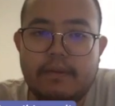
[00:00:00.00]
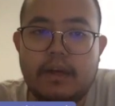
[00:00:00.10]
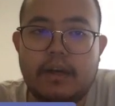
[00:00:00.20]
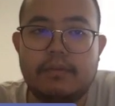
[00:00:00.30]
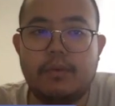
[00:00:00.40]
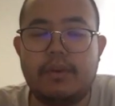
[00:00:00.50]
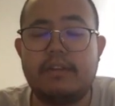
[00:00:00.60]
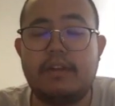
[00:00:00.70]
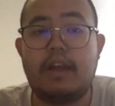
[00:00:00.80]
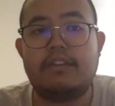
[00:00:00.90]
The
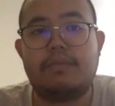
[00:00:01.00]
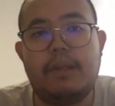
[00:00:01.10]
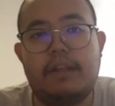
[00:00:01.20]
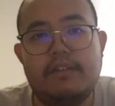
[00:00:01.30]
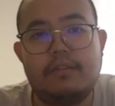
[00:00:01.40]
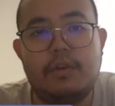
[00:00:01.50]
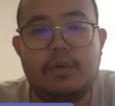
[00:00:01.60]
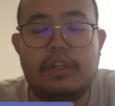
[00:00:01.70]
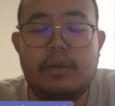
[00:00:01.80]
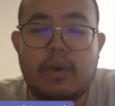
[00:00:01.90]
reason ASOS PLC is doing
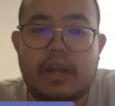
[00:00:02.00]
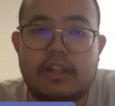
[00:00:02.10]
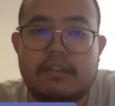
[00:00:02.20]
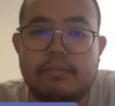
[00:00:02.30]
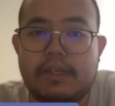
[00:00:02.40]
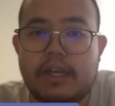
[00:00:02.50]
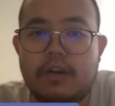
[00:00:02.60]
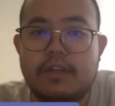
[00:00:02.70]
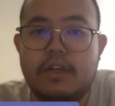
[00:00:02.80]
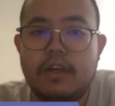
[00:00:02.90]
really well is
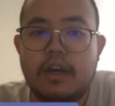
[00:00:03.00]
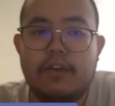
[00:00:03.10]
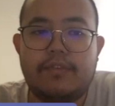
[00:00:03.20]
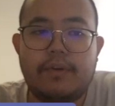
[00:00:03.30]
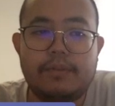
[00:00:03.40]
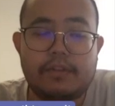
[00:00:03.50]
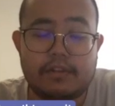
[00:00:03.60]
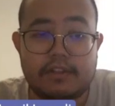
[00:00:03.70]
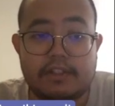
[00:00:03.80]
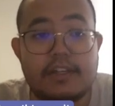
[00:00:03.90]
because from
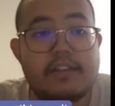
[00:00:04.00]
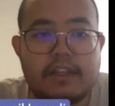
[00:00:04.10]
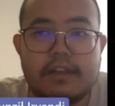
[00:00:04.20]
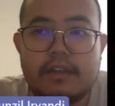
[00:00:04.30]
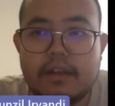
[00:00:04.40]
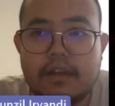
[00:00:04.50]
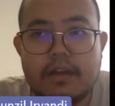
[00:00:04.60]
2013,